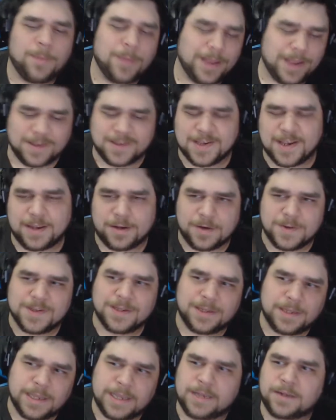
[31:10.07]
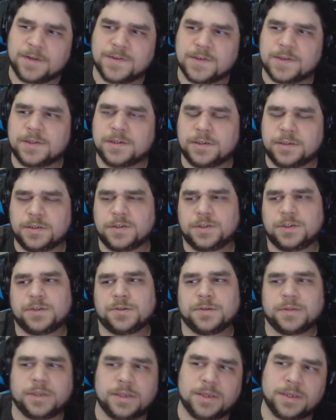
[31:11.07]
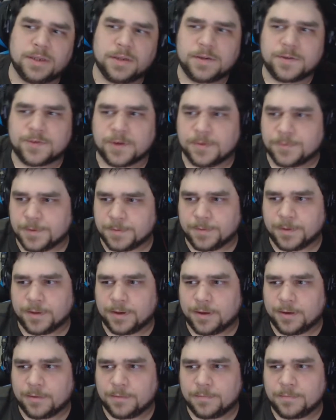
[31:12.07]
Like I said, there's a link, there's a short link in the description below.